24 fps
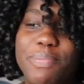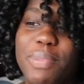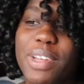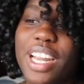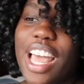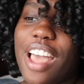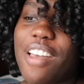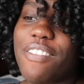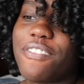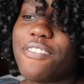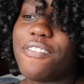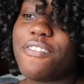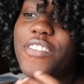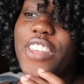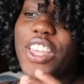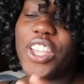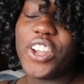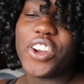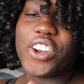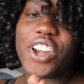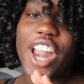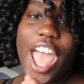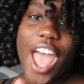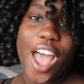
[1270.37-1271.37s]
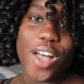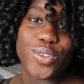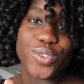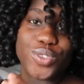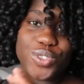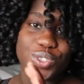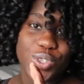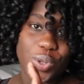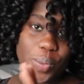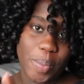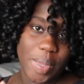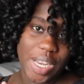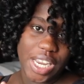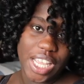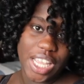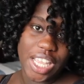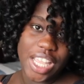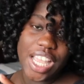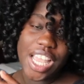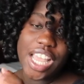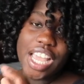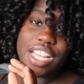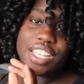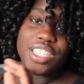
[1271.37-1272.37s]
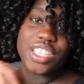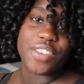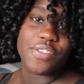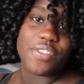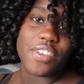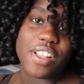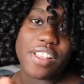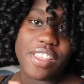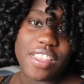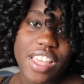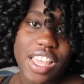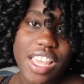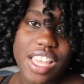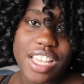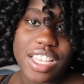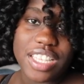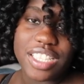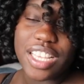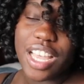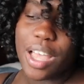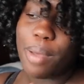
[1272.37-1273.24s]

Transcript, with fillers: but I figured out so many different things